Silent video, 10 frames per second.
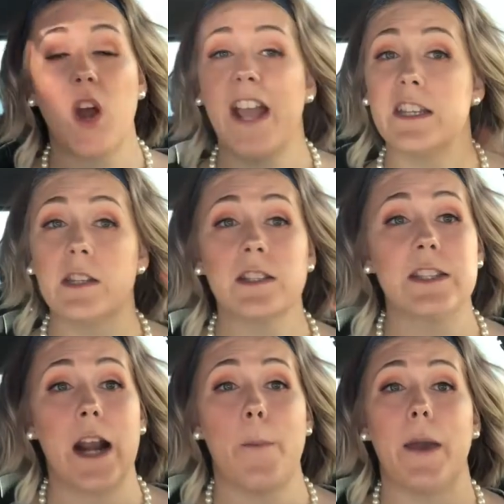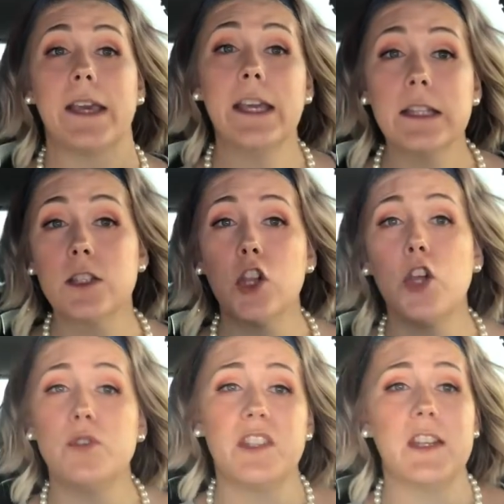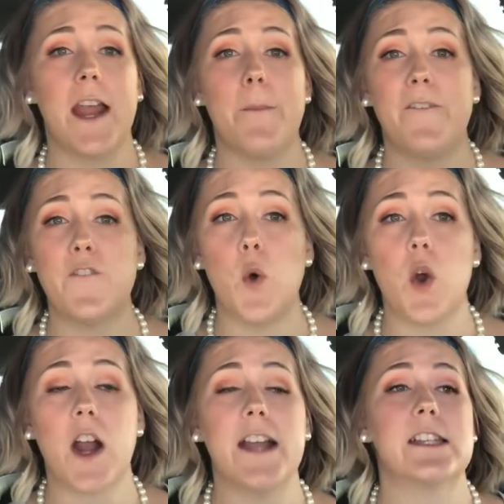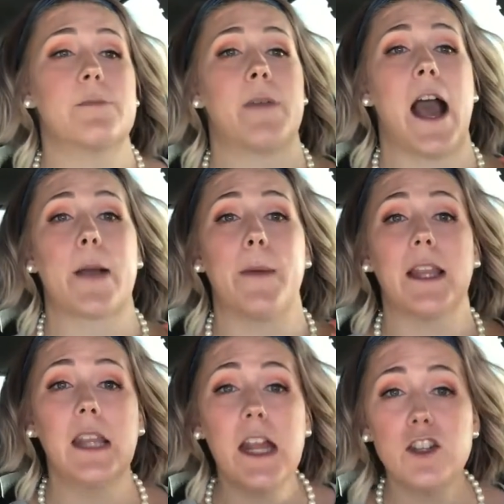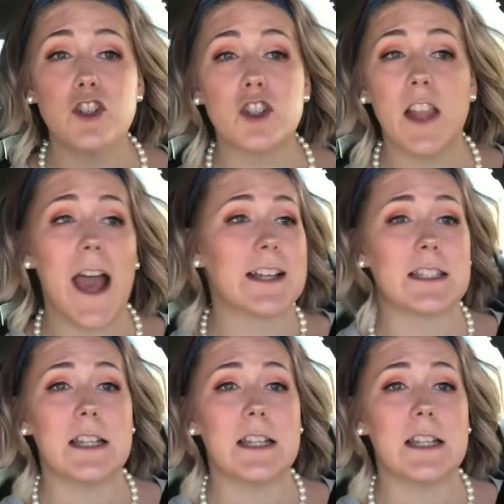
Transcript: I didn't set out my kids' clothes the night before. I didn't pack my lunch last